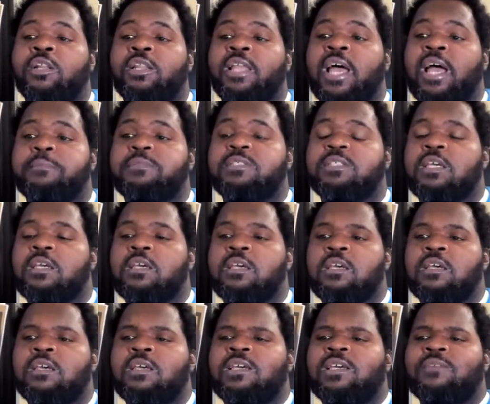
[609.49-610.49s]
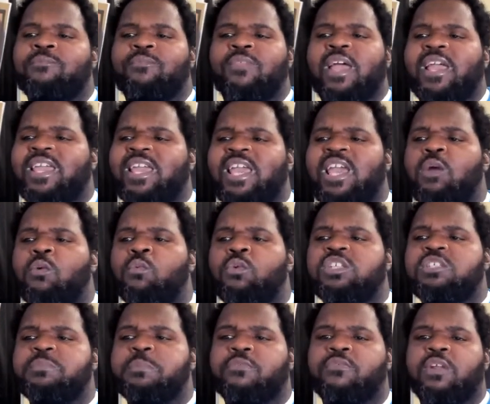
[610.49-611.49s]
our laps. I can't
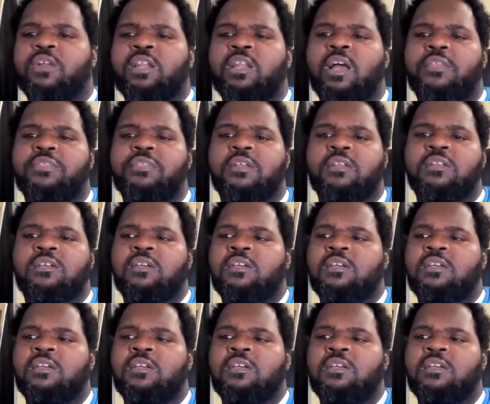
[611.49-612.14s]
whisper for nothing.